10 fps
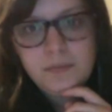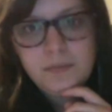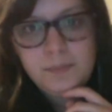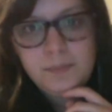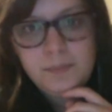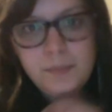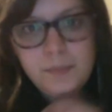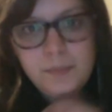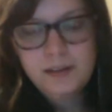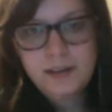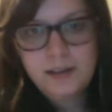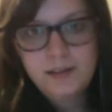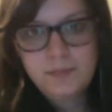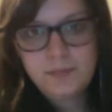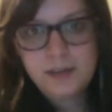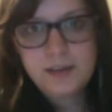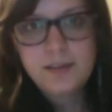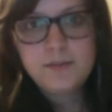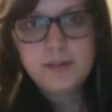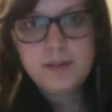But when they, like, the
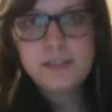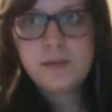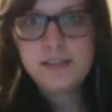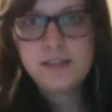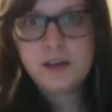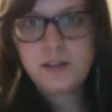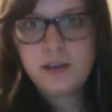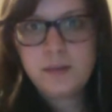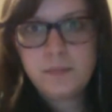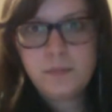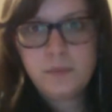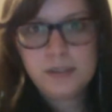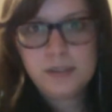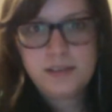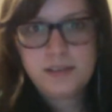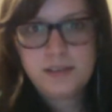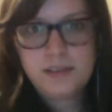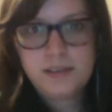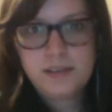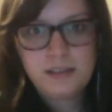first time I saw them was in
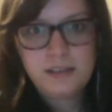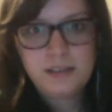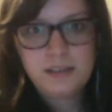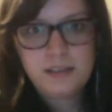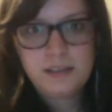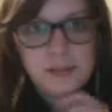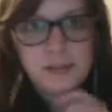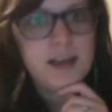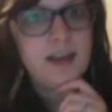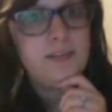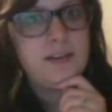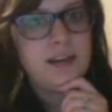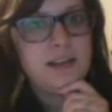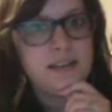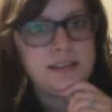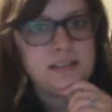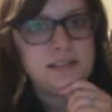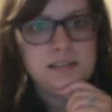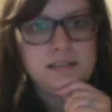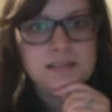theaters when they did that in the
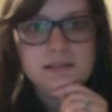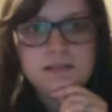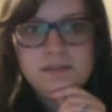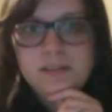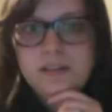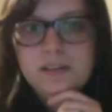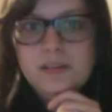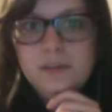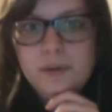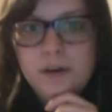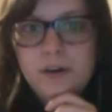90s, if you recall.